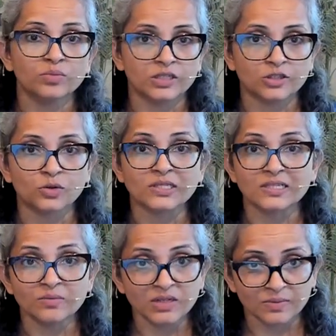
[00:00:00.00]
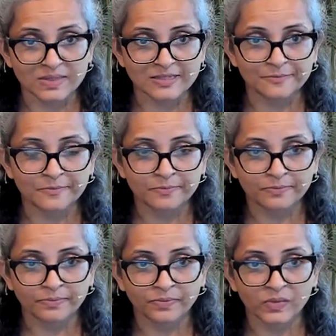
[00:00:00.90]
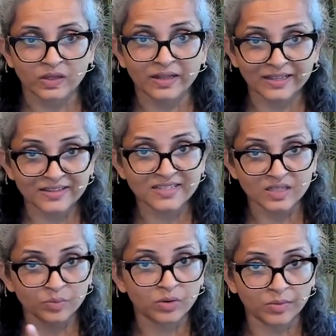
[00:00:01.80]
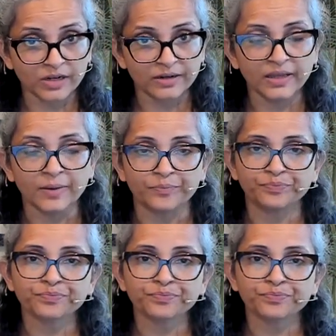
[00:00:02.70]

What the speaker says: PCOS symptoms. Like, this is a permanent thing.